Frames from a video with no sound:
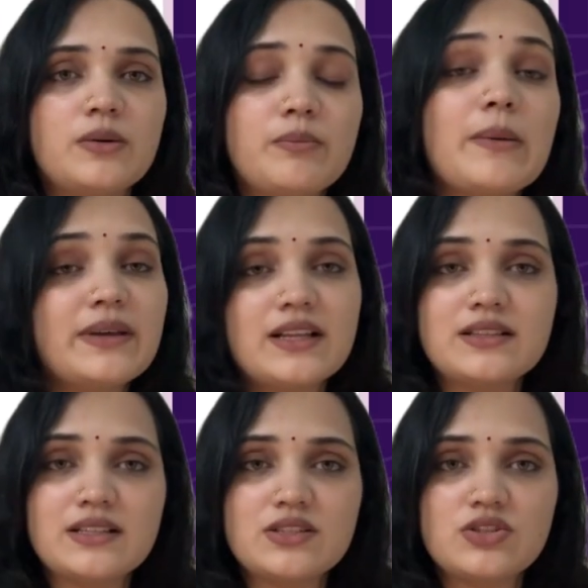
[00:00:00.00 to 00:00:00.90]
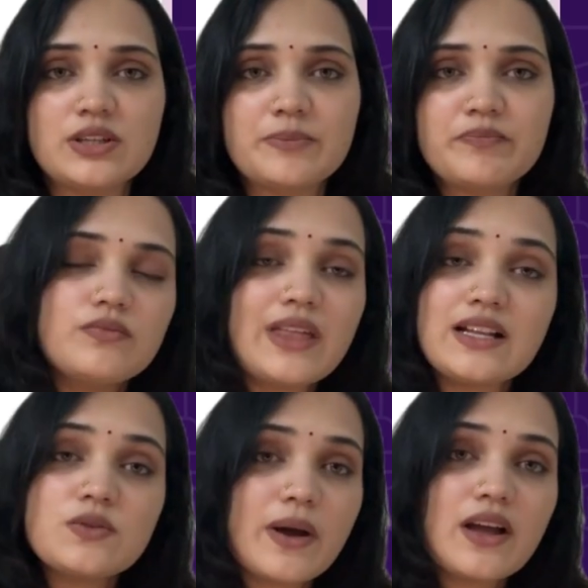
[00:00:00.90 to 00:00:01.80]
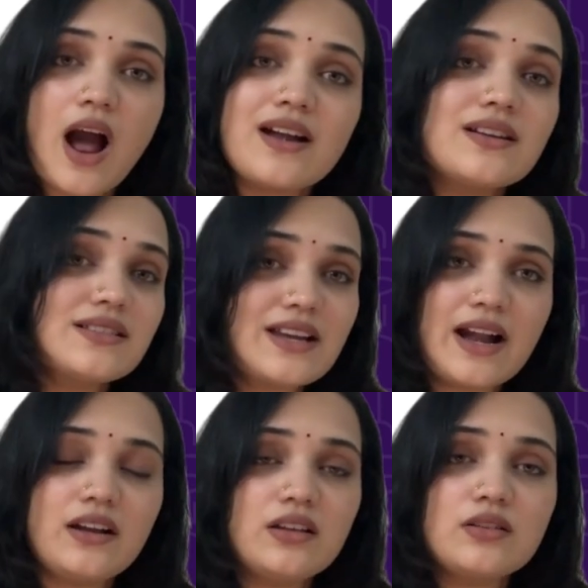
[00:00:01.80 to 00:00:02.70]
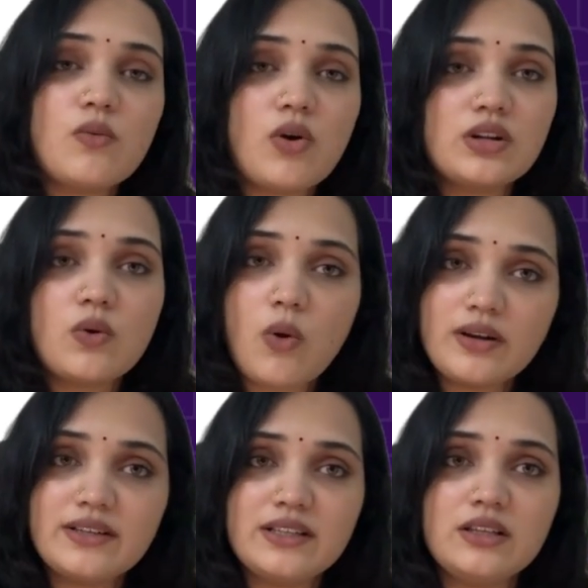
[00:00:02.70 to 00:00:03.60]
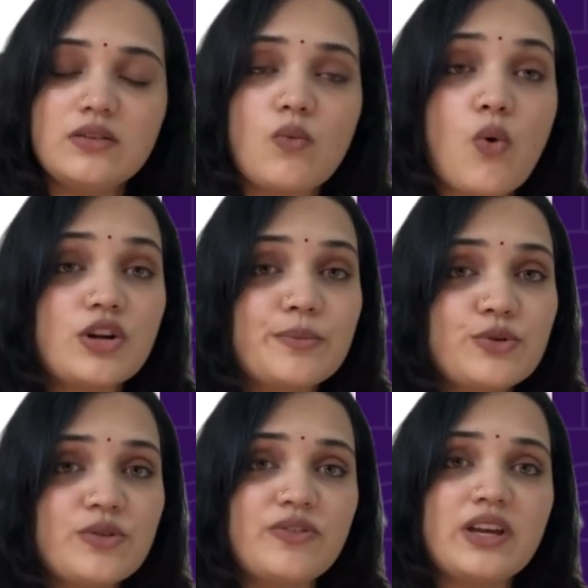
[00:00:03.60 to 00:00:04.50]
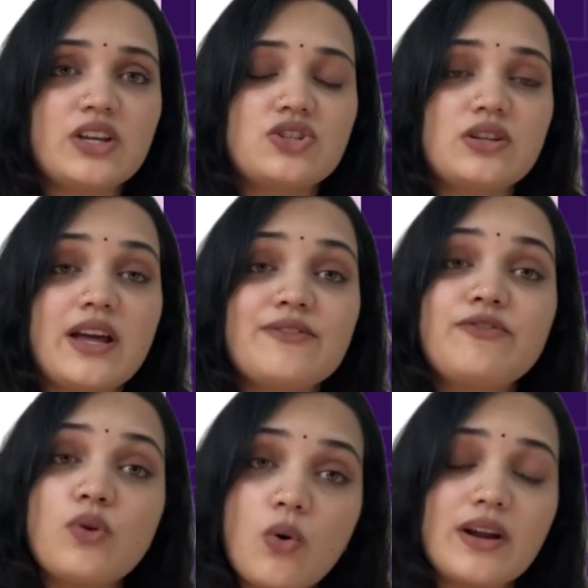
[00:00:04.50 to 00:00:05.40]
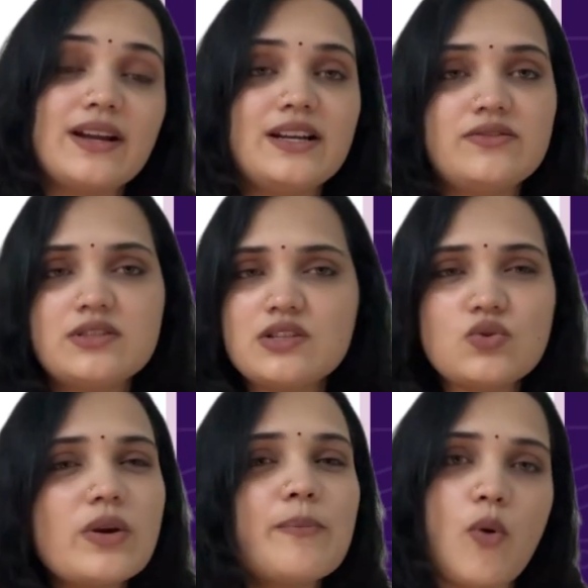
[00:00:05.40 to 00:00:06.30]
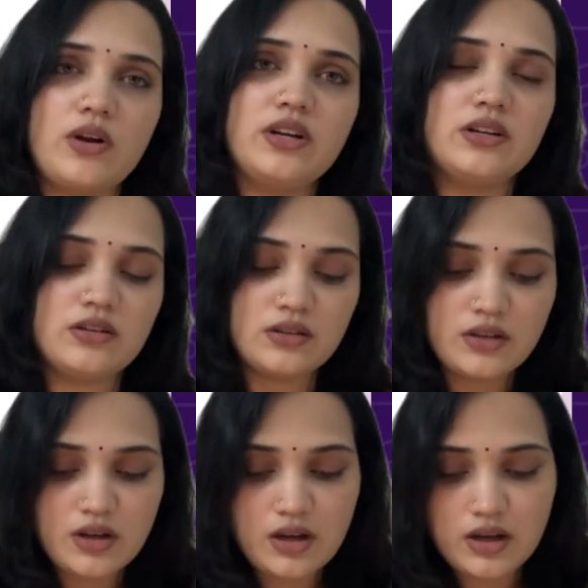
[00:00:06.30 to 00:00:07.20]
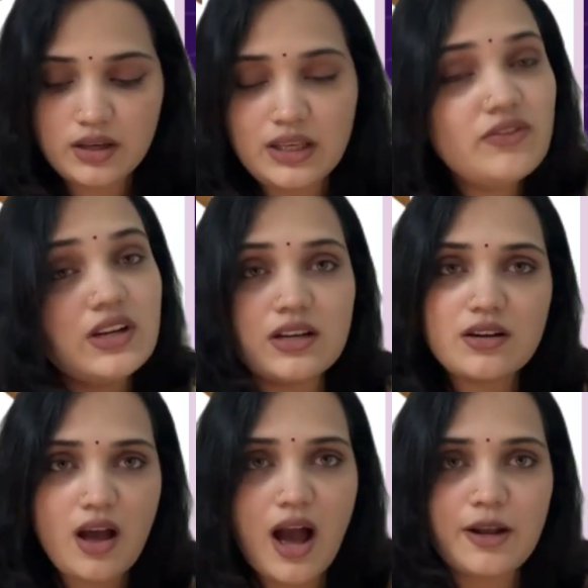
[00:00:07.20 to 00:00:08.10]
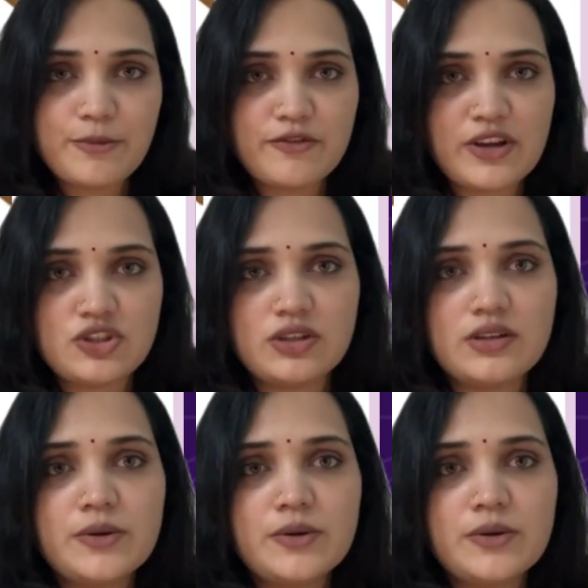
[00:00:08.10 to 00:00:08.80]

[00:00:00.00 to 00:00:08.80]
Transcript: public health dentistry. That's why understanding the water quality, water purification, and fluoride levels is so important, even in our profession.